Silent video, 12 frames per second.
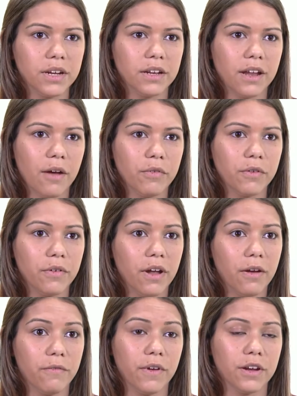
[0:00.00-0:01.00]
can have an
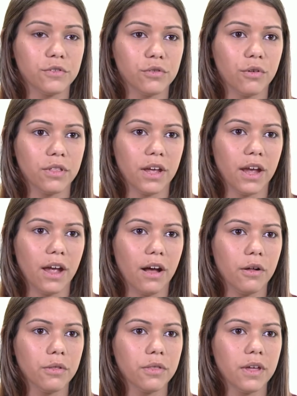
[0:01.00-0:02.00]
effect on their
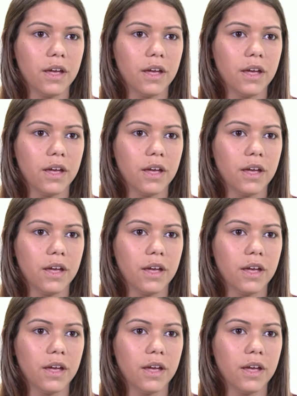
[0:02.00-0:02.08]
health.